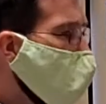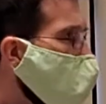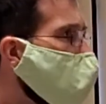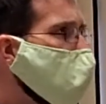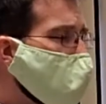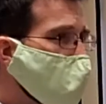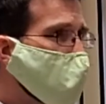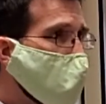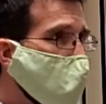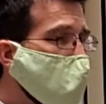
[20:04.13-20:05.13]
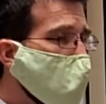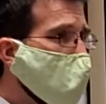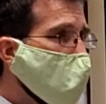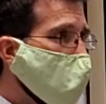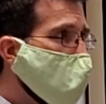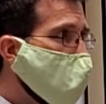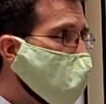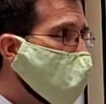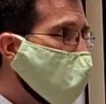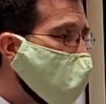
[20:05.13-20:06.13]
And we can see
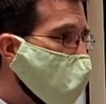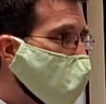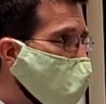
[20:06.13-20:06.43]
how